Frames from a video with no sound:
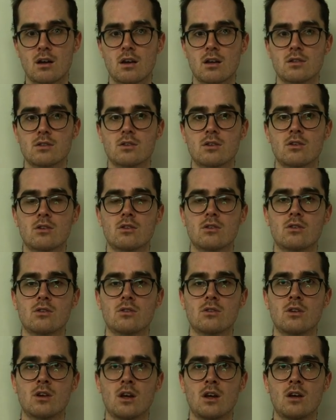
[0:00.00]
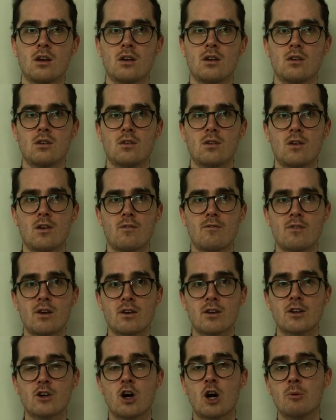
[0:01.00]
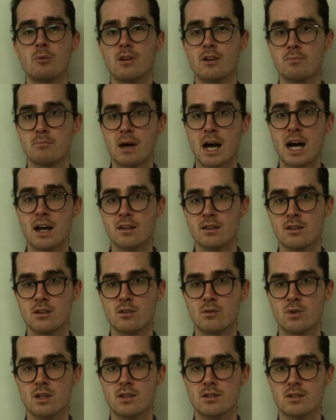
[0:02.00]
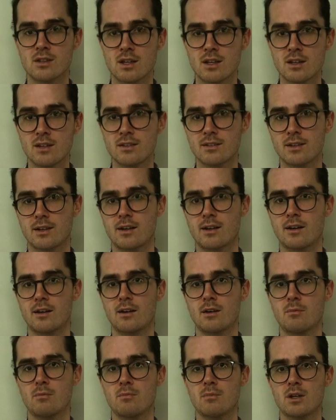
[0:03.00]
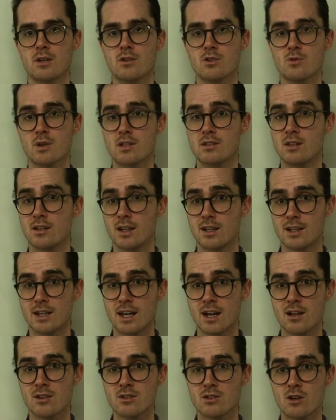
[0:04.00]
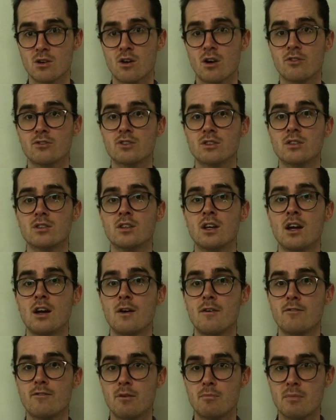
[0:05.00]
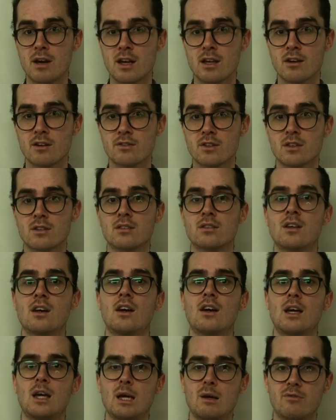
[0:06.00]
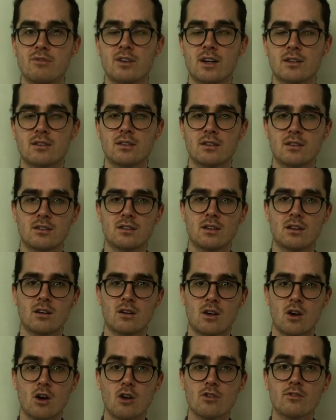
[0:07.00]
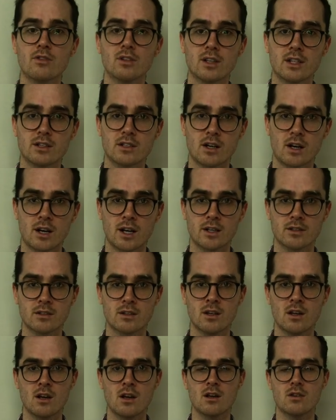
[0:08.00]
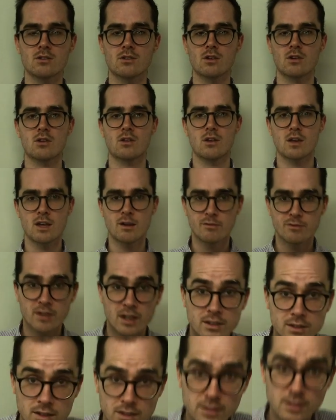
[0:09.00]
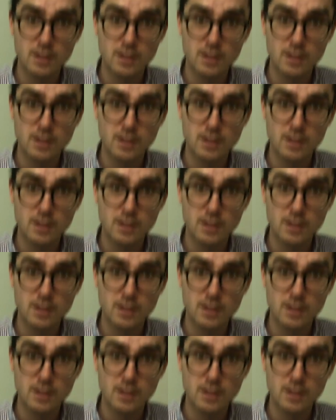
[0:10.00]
So a very common pattern that we see, because we're sitting down so often, for many of us, hip flexors are overly tight. So the hip flexors